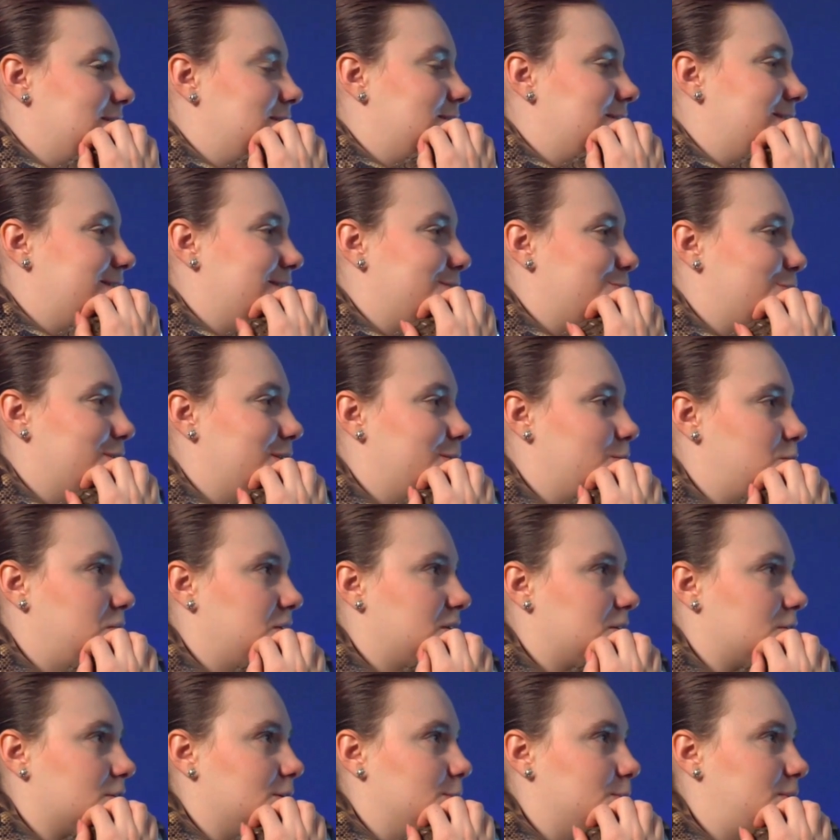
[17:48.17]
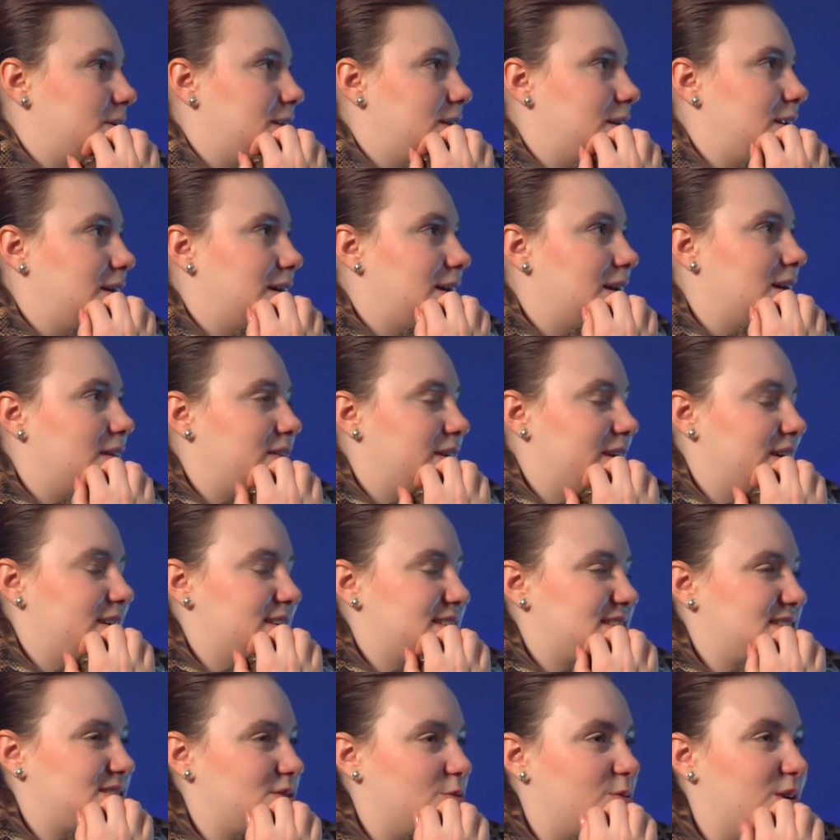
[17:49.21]
She's been a bit grumpy today. I think
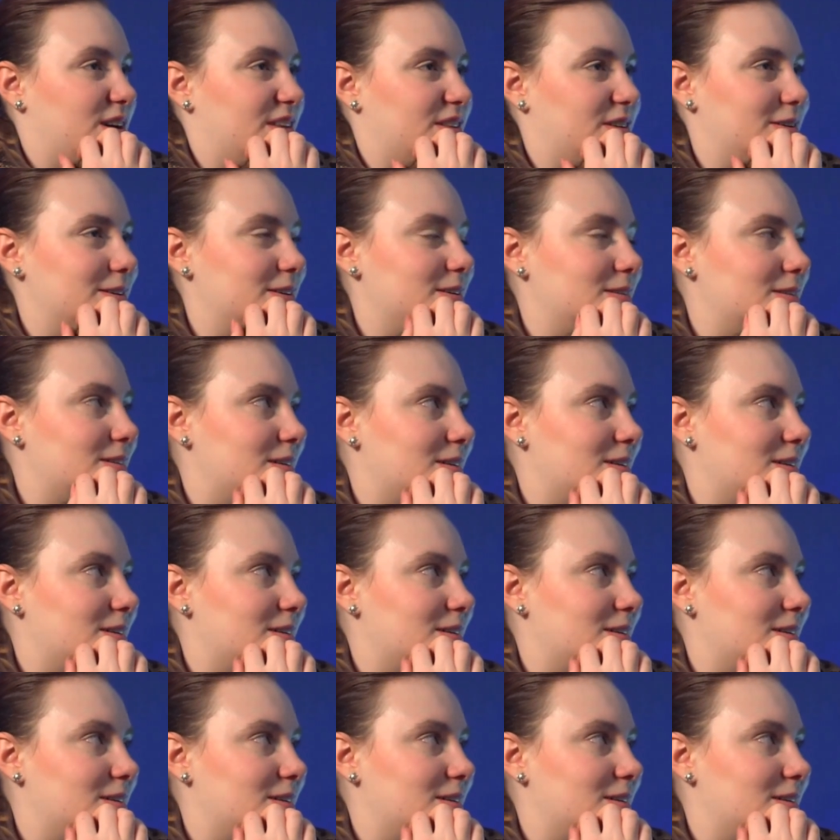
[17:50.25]
it's the weather.